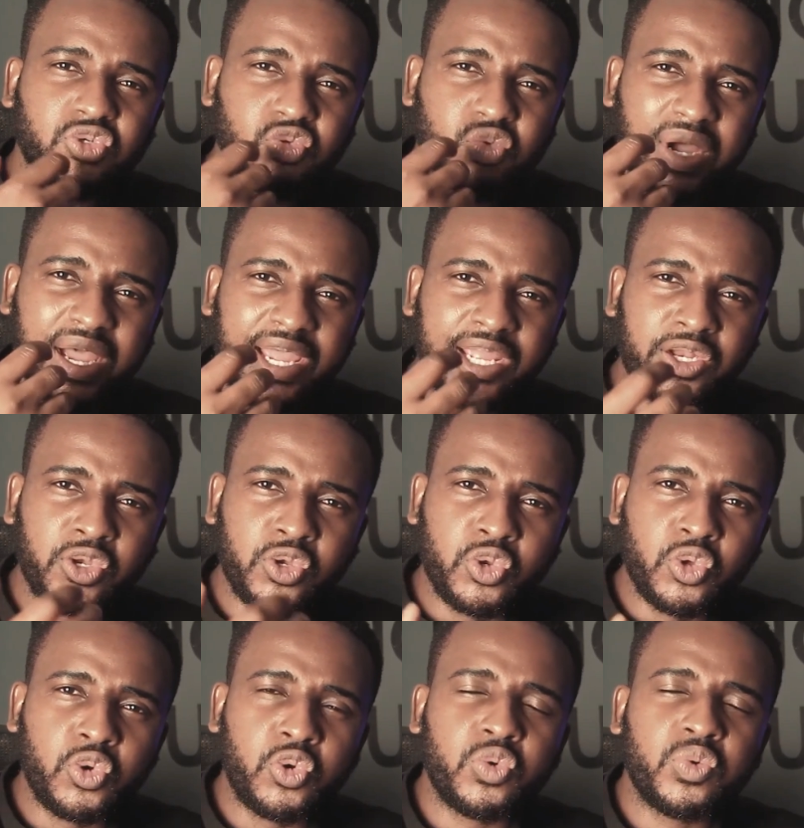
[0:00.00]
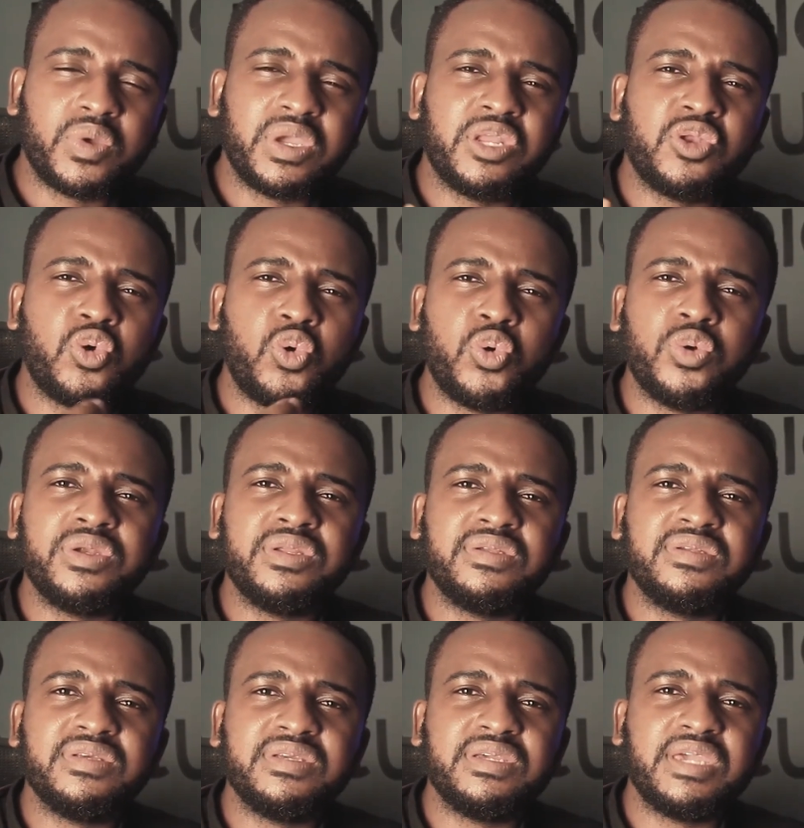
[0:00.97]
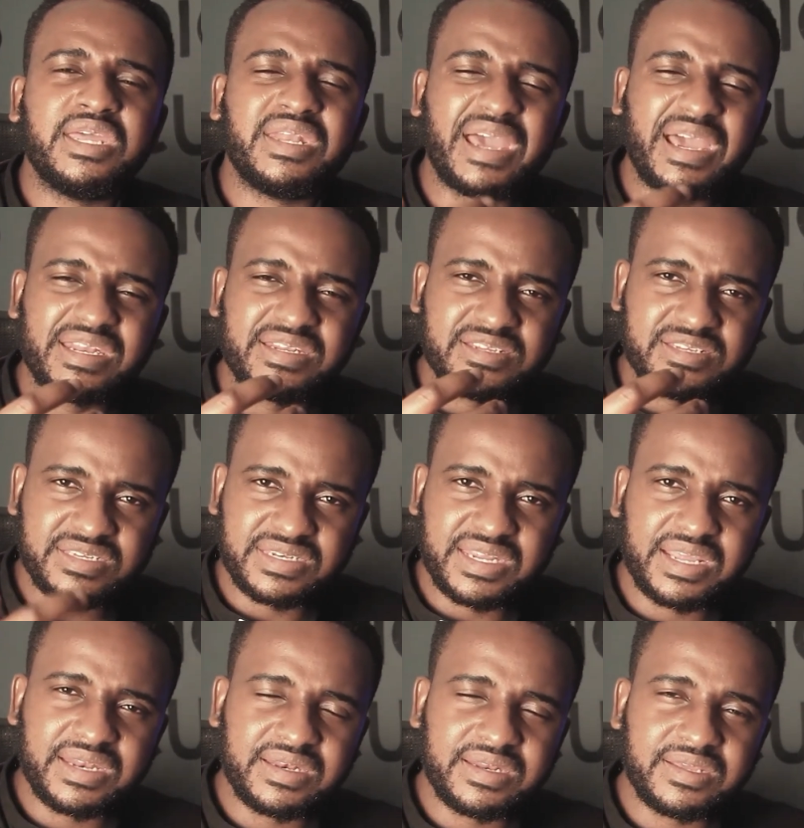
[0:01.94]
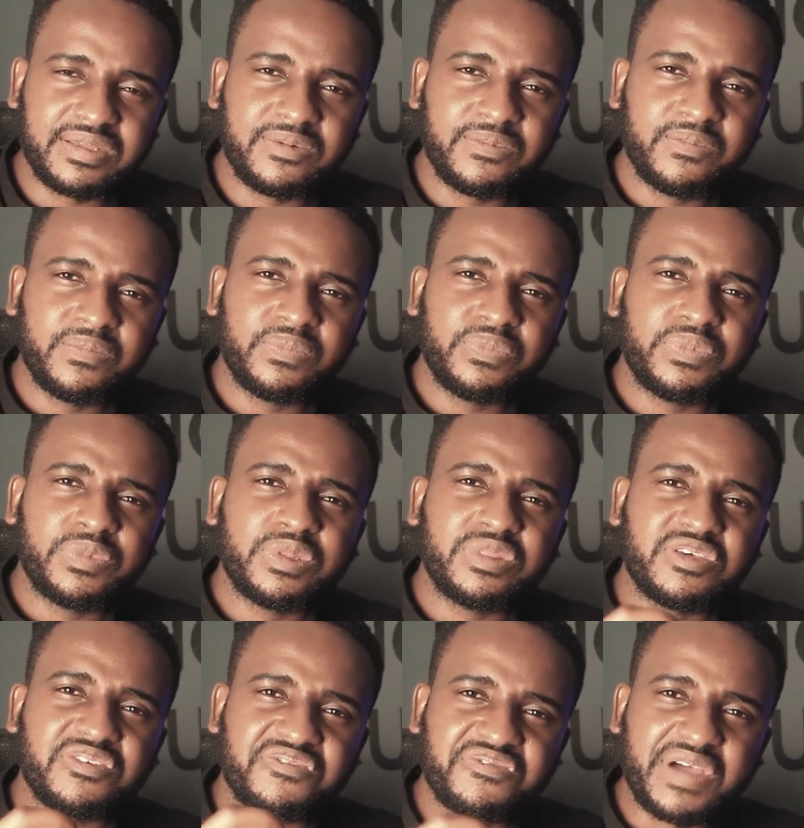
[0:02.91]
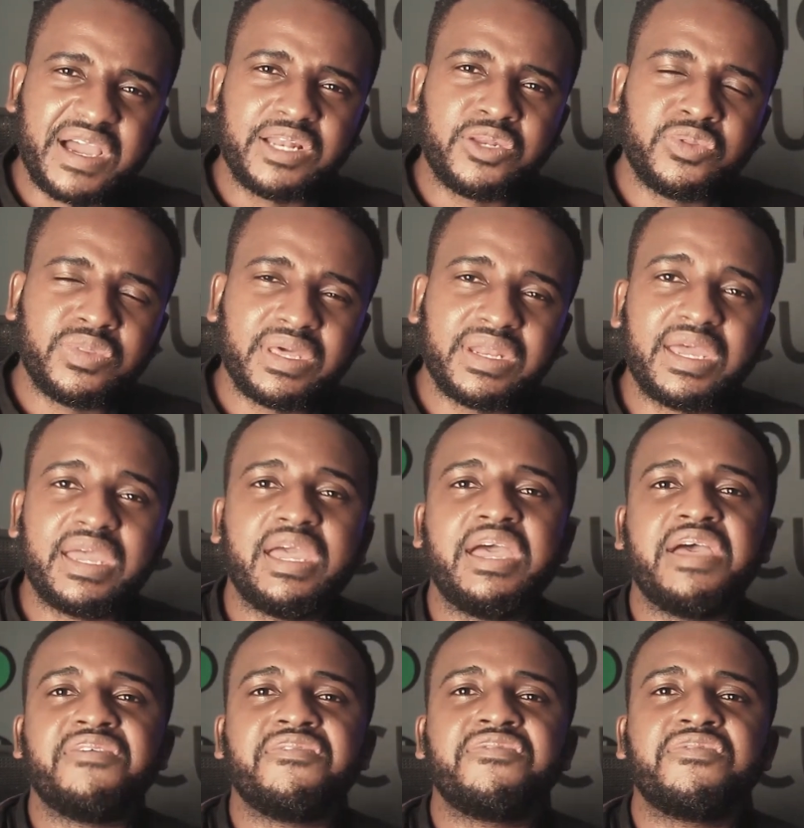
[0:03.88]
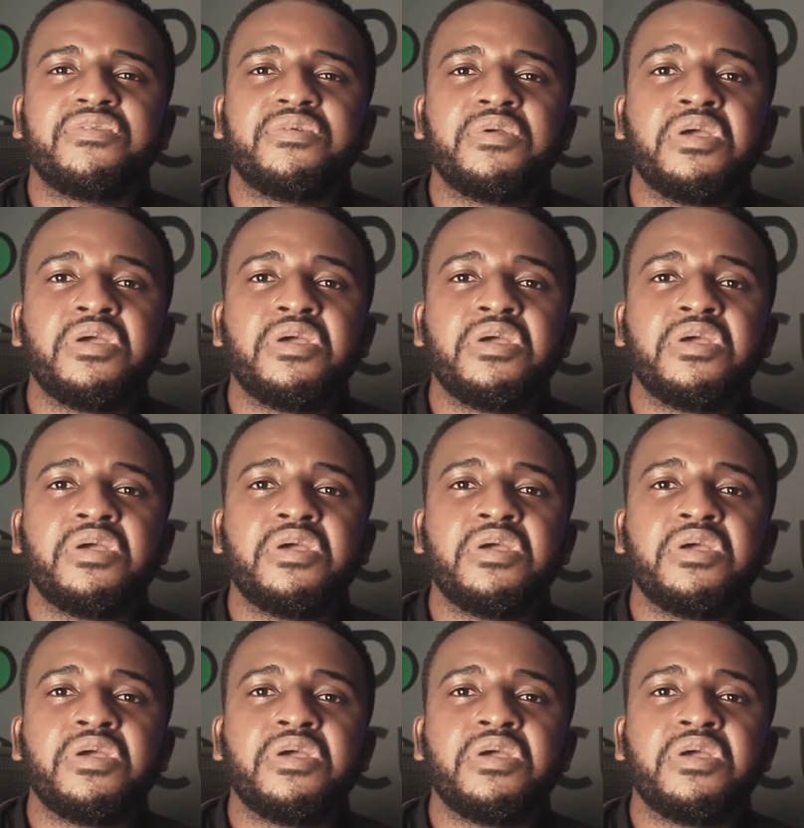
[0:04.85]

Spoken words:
do I know in auditing and understanding the value that I have?